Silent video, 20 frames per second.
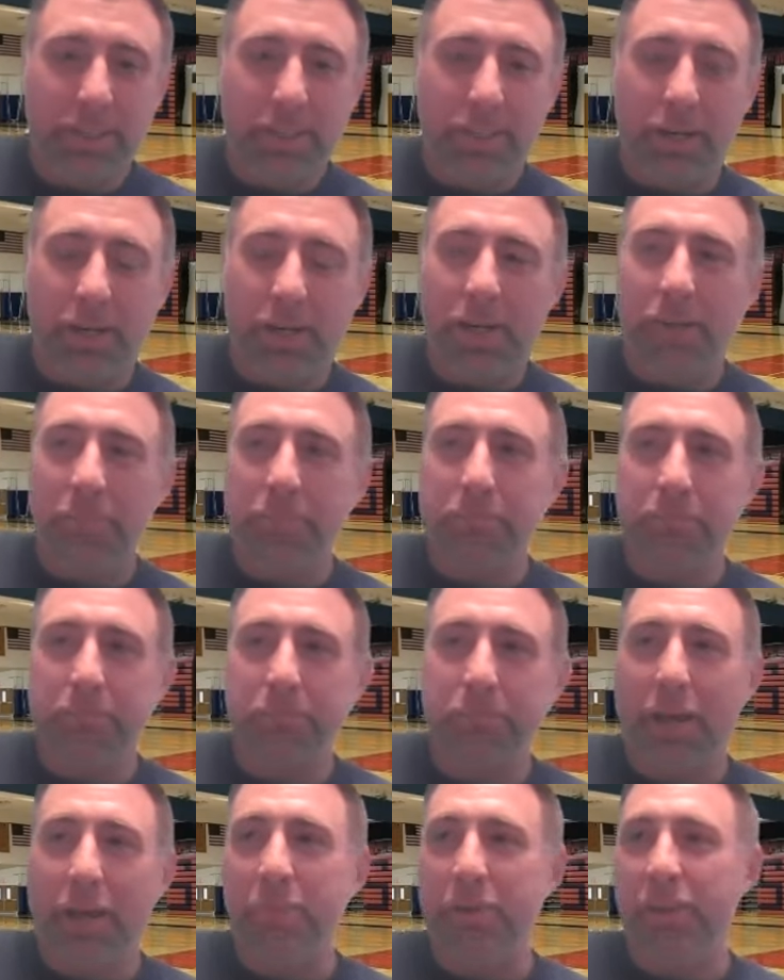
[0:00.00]

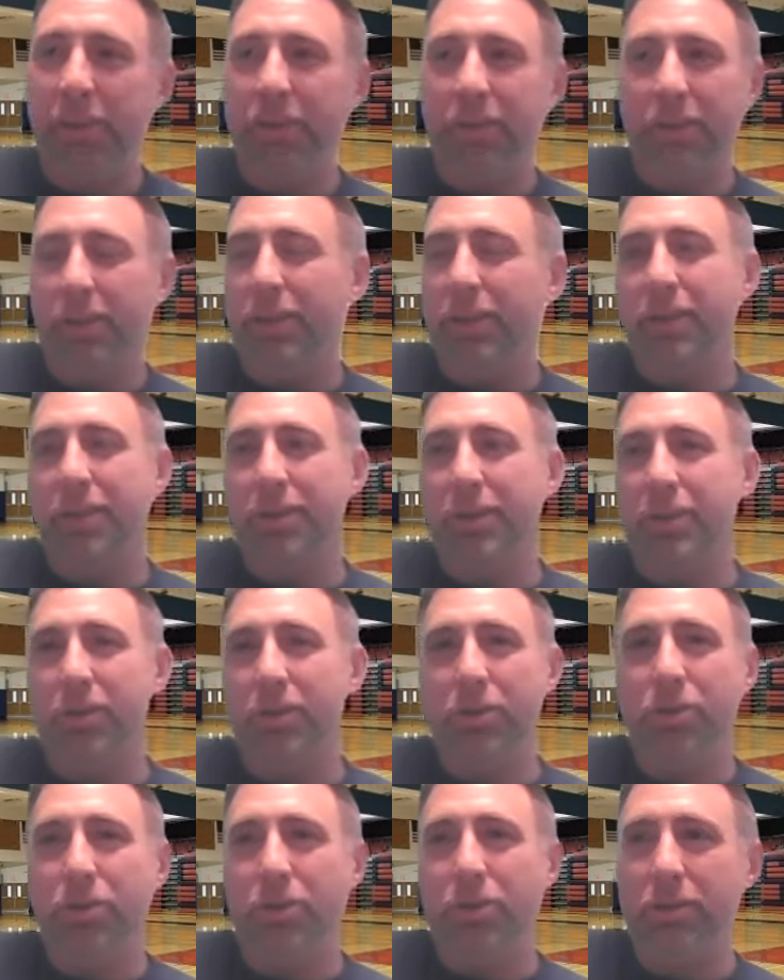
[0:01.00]
I mean,
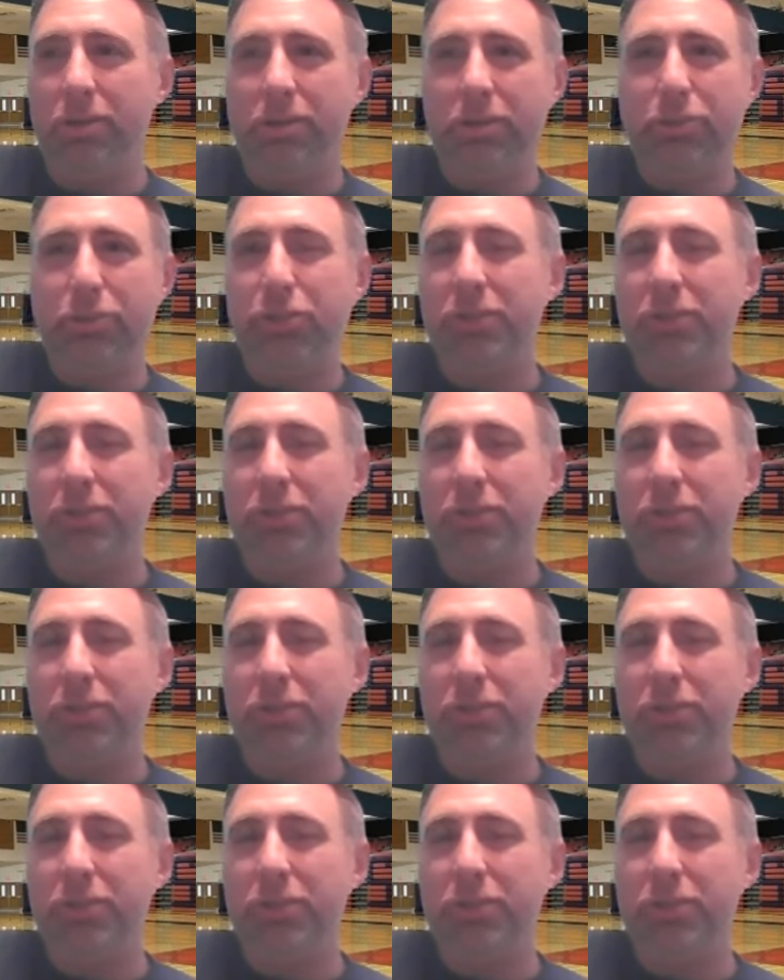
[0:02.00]
you